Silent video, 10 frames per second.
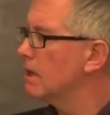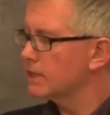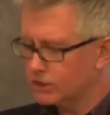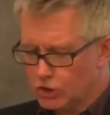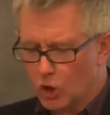
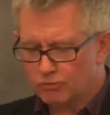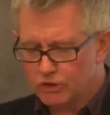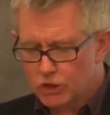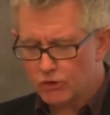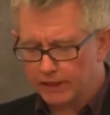stop
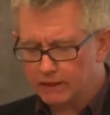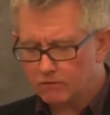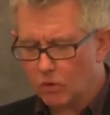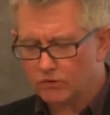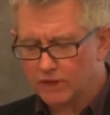doing
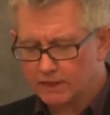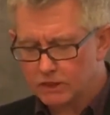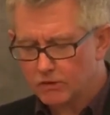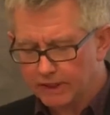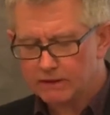what they're
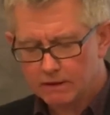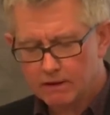doing